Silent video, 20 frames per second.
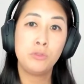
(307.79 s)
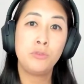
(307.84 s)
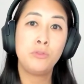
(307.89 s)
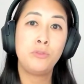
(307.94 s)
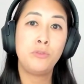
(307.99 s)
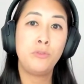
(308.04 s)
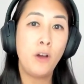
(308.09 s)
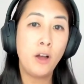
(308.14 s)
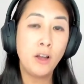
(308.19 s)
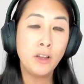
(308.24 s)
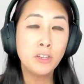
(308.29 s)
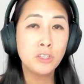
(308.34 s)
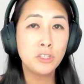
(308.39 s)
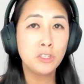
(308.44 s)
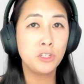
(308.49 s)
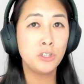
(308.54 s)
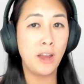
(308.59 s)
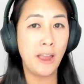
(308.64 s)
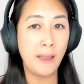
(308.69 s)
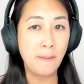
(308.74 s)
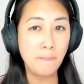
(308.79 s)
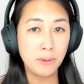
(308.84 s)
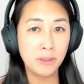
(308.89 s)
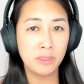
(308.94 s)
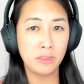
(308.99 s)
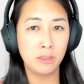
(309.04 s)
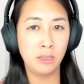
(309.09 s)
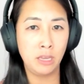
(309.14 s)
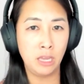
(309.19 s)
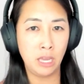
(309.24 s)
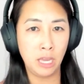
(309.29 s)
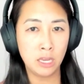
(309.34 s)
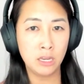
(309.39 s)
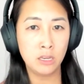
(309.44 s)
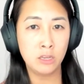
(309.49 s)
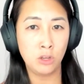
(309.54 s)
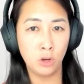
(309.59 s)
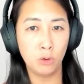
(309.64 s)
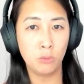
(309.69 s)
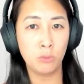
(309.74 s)
foster empathy
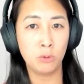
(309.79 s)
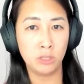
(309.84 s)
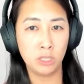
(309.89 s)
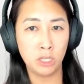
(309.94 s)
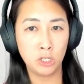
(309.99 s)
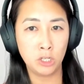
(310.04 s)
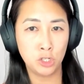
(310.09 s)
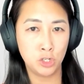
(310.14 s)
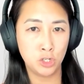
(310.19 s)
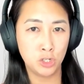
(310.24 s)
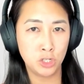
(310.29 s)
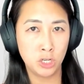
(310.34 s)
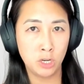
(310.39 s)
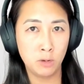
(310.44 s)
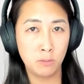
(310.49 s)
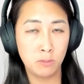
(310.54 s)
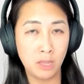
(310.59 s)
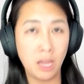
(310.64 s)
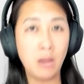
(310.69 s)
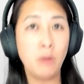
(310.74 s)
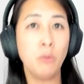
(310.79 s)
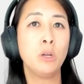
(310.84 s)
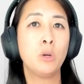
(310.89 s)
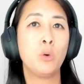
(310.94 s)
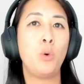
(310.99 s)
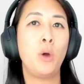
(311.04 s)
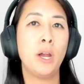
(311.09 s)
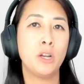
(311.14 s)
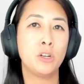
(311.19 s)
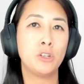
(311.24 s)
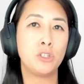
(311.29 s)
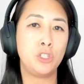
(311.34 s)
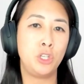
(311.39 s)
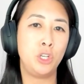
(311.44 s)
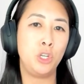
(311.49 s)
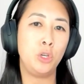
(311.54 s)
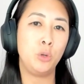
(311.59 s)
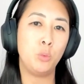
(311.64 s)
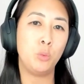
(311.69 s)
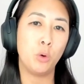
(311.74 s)
in your relationship, that requires
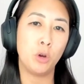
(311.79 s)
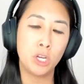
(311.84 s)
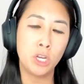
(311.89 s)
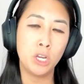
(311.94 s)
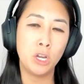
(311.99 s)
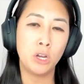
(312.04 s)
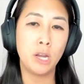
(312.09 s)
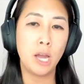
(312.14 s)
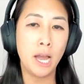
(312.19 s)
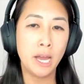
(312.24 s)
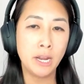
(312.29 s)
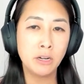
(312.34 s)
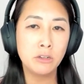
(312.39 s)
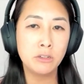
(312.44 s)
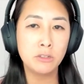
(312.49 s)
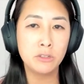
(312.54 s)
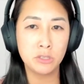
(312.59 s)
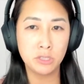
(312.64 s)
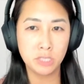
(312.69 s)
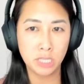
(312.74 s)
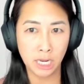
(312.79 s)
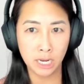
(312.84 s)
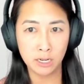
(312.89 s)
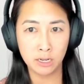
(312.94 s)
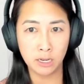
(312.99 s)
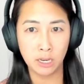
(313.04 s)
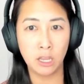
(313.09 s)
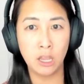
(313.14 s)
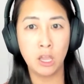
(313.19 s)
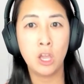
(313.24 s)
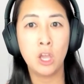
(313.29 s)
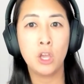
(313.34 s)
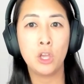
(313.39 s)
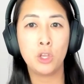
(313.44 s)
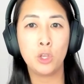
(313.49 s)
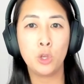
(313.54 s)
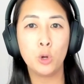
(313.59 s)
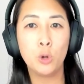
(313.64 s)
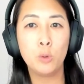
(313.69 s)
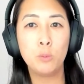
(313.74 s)
you working on understanding
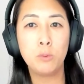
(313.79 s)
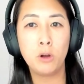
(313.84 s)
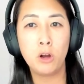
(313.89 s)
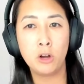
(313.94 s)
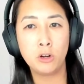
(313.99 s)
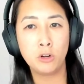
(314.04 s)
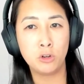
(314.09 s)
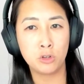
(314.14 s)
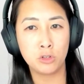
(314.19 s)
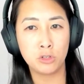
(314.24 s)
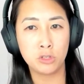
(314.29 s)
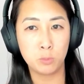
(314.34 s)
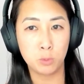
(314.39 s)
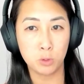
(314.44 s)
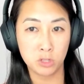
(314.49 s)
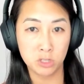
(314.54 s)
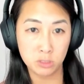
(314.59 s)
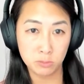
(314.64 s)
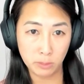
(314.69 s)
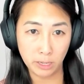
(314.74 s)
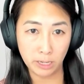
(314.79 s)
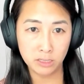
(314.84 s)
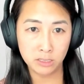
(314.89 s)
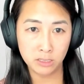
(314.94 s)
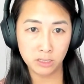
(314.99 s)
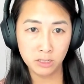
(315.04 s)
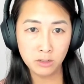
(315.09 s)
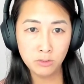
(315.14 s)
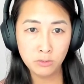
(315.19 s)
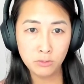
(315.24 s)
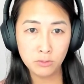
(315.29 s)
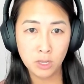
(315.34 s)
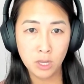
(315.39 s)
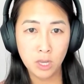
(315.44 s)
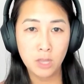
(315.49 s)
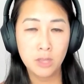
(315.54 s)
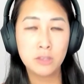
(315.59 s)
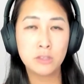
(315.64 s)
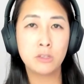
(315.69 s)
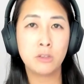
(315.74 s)
your partner's perspective
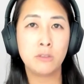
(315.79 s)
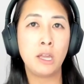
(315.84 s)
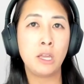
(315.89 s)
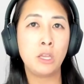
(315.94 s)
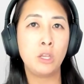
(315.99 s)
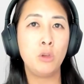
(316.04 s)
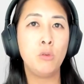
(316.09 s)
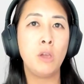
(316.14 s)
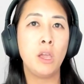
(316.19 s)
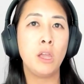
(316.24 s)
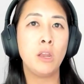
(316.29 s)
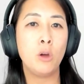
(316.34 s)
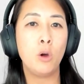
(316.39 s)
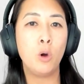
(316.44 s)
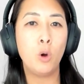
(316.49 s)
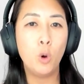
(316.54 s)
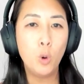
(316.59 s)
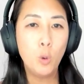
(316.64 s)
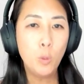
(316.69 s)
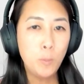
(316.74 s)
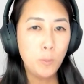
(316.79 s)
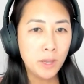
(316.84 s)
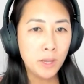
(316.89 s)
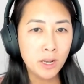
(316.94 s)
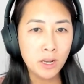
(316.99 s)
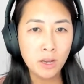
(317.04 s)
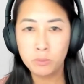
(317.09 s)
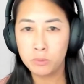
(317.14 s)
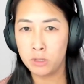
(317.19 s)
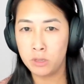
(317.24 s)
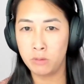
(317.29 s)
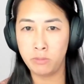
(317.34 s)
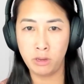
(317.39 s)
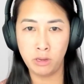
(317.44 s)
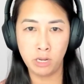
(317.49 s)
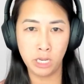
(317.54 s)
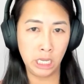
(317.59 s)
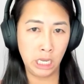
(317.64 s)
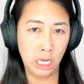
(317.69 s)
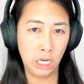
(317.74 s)
so that you can open up
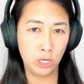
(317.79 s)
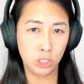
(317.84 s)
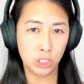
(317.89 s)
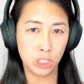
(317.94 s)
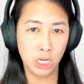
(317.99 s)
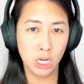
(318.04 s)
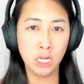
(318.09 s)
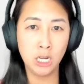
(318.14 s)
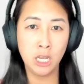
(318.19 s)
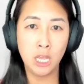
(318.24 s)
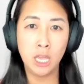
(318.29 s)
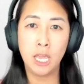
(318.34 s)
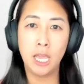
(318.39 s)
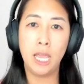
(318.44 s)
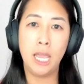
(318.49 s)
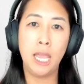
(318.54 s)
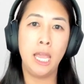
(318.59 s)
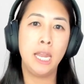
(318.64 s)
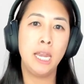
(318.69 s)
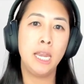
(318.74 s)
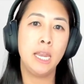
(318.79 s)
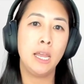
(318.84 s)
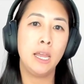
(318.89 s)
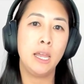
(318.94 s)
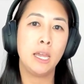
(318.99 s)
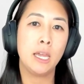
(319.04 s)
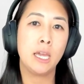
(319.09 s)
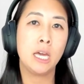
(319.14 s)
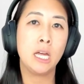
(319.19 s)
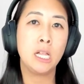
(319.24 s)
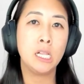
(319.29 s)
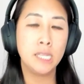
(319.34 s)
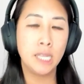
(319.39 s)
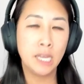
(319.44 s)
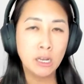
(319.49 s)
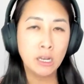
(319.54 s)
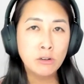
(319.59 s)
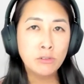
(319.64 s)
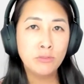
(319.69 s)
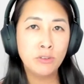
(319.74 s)
communication and
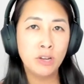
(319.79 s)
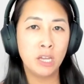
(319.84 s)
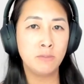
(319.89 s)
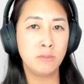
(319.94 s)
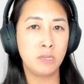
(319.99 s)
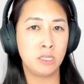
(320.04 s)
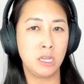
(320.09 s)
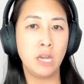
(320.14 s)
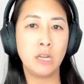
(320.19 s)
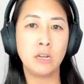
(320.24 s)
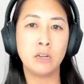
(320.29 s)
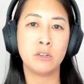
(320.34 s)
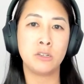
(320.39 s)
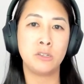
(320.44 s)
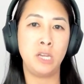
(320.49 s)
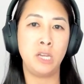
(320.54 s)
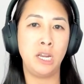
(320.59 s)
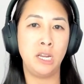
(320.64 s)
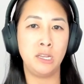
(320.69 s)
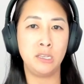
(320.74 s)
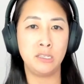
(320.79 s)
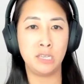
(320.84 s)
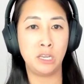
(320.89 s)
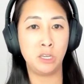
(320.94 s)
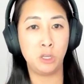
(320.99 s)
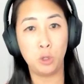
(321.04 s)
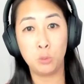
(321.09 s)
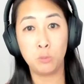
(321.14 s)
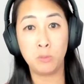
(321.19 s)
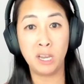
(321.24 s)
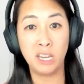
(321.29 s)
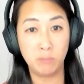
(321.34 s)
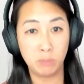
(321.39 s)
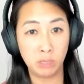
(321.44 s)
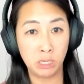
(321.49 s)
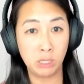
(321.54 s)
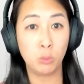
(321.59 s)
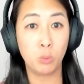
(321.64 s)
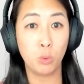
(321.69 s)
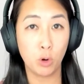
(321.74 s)
clarify misunderstandings that you might
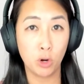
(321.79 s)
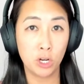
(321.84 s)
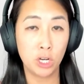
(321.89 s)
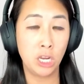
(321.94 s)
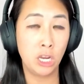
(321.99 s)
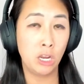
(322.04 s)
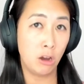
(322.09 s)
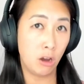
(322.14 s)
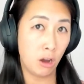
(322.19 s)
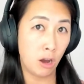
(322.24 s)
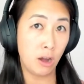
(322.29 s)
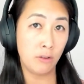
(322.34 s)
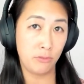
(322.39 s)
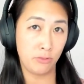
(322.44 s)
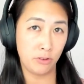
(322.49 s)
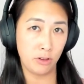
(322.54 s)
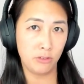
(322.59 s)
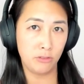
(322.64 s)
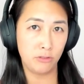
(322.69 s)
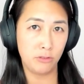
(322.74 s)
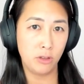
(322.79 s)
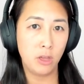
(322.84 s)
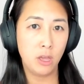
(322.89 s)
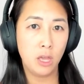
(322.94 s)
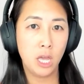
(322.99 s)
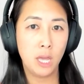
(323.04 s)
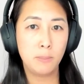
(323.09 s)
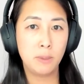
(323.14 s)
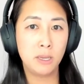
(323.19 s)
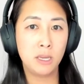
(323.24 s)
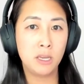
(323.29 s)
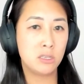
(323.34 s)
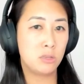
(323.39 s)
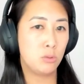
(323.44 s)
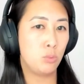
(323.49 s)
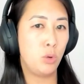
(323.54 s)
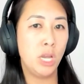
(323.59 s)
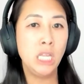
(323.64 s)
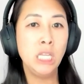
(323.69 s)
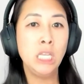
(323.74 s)
be working off of. Because
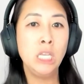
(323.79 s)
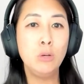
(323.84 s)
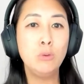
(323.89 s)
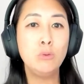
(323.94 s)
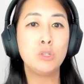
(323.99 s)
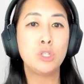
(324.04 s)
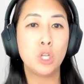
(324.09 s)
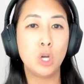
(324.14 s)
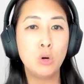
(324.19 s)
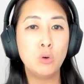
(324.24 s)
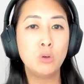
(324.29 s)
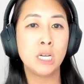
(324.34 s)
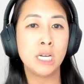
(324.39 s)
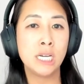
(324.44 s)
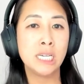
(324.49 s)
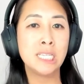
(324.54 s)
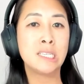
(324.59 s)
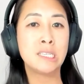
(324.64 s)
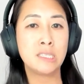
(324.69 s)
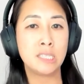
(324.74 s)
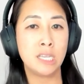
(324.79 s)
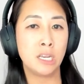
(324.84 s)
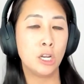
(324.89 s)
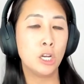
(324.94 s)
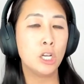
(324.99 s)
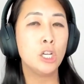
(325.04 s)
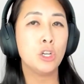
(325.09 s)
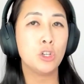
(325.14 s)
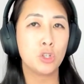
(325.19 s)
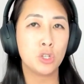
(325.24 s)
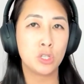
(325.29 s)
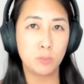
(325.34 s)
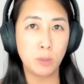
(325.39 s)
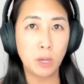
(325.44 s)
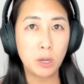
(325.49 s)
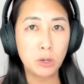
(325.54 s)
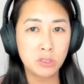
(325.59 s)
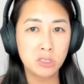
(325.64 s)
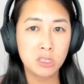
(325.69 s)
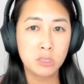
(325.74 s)
when you don't consider your
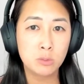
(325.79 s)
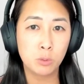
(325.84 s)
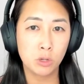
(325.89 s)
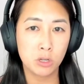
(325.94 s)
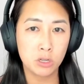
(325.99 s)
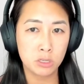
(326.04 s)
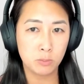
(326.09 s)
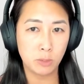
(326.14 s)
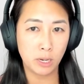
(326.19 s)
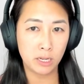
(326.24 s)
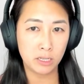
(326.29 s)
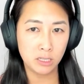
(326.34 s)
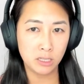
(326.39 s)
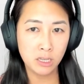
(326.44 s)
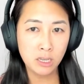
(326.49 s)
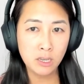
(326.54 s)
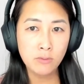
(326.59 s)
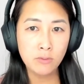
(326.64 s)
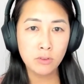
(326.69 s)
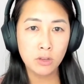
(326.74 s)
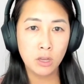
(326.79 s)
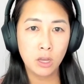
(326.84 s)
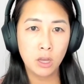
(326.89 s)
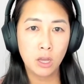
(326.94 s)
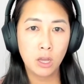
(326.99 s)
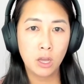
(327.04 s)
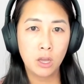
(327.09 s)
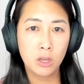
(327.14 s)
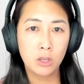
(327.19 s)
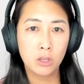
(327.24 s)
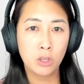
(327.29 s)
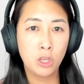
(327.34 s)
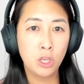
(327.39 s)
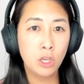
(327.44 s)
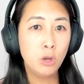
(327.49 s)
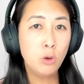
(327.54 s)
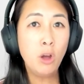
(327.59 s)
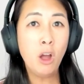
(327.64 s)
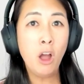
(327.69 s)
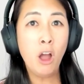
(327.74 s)
spouse's perspective,
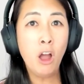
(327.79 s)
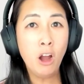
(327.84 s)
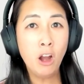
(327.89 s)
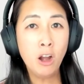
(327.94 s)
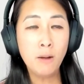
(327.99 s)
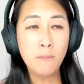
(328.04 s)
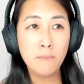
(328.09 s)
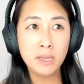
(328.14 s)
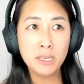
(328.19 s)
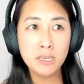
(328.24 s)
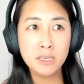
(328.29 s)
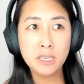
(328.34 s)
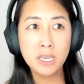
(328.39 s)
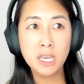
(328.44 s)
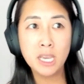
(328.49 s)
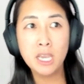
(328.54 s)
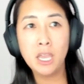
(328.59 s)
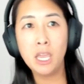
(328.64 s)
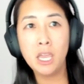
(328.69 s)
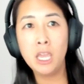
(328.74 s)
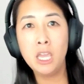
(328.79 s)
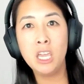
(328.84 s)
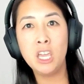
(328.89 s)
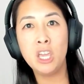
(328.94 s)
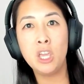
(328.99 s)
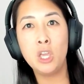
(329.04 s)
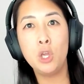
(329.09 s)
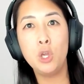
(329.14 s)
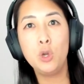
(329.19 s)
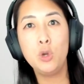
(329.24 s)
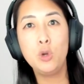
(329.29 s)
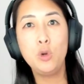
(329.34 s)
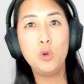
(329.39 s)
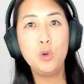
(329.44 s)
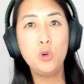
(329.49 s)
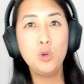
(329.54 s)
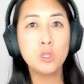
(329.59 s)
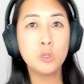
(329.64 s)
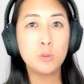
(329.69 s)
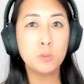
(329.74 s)
you are missing a
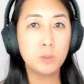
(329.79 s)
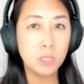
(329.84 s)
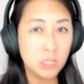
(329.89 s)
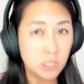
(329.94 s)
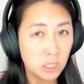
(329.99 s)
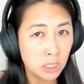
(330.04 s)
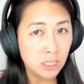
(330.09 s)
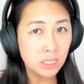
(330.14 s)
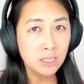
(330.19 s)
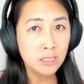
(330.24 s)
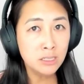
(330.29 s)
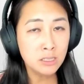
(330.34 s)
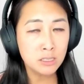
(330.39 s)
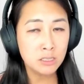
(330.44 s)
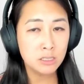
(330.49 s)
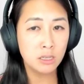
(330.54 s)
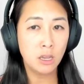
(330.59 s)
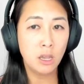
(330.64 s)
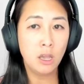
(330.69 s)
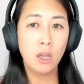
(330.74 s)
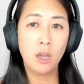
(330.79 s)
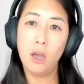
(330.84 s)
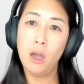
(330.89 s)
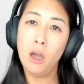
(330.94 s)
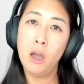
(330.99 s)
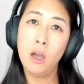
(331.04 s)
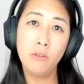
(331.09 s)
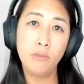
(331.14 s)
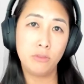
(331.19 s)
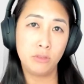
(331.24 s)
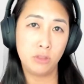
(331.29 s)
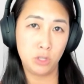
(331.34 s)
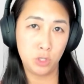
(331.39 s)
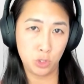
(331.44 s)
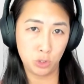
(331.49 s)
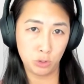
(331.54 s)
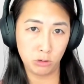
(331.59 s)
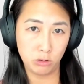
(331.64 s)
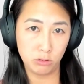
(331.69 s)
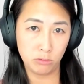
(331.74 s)
huge piece of the
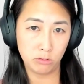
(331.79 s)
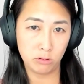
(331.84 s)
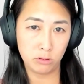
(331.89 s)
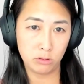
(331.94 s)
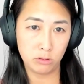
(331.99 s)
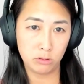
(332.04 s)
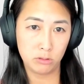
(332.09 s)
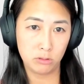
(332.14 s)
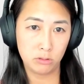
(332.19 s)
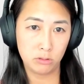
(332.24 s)
truth.